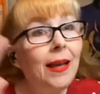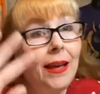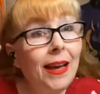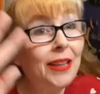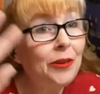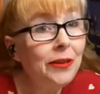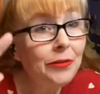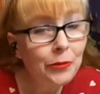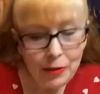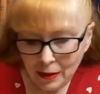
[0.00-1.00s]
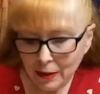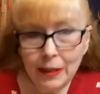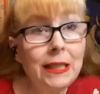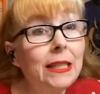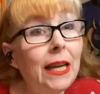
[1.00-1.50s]
Hello everyone,
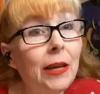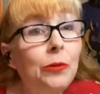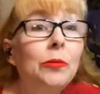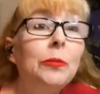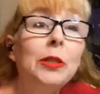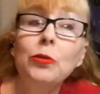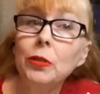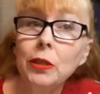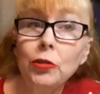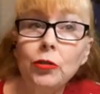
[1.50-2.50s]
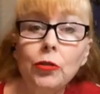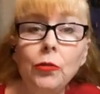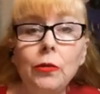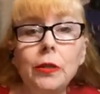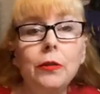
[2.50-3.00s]
today we will be doing a
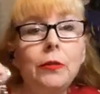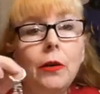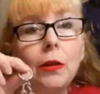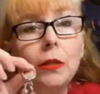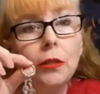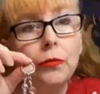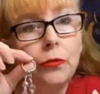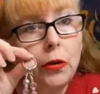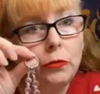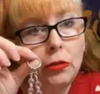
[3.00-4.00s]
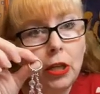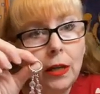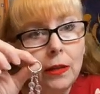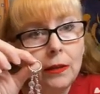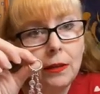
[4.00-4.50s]
tutorial on this phone
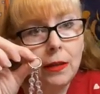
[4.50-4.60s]
chain.